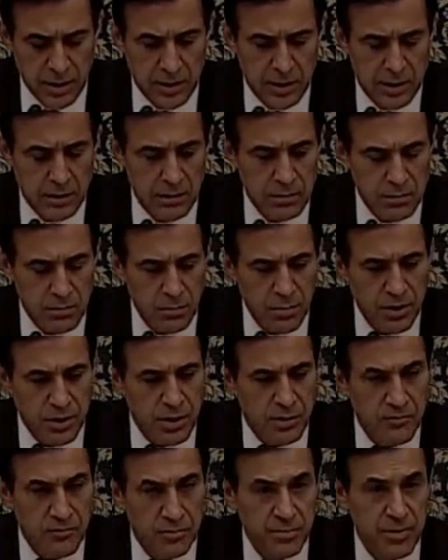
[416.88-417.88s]
uh, we
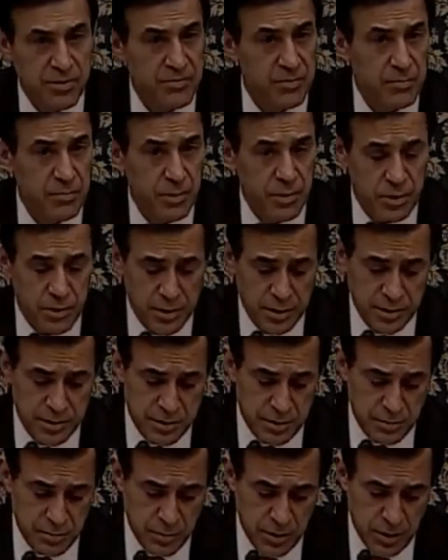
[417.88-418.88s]
come from different parties
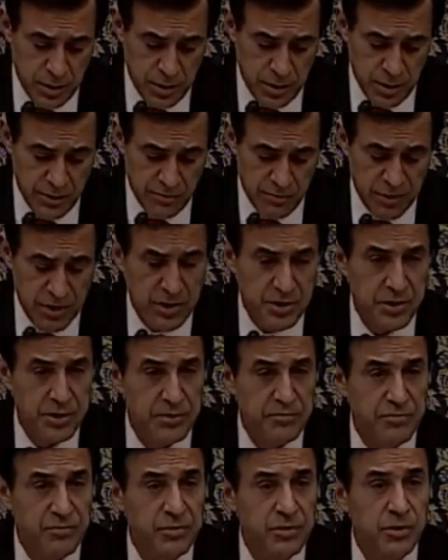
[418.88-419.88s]
and we have reached
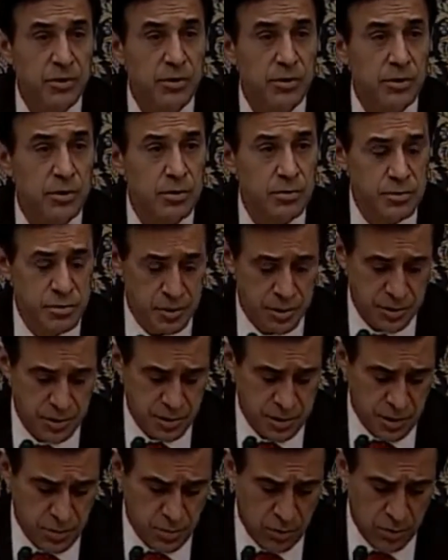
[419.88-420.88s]
different
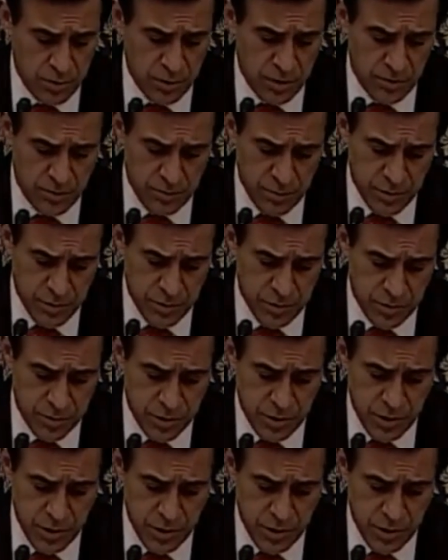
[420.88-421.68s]
conclusions on where government should